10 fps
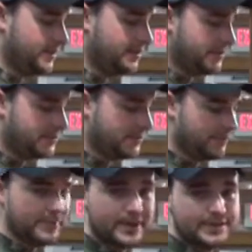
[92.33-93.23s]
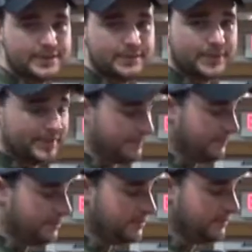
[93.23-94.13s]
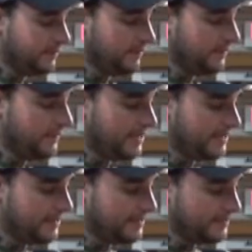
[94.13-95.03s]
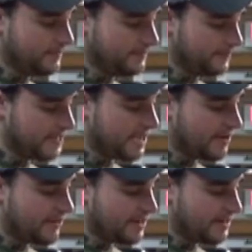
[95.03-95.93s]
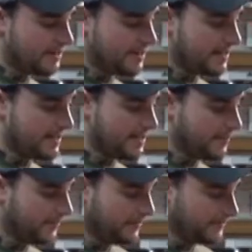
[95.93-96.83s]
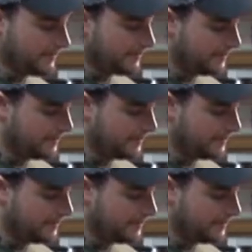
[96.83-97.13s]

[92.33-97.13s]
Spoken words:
to be driven by something, which we've got to tie it right into that cable here.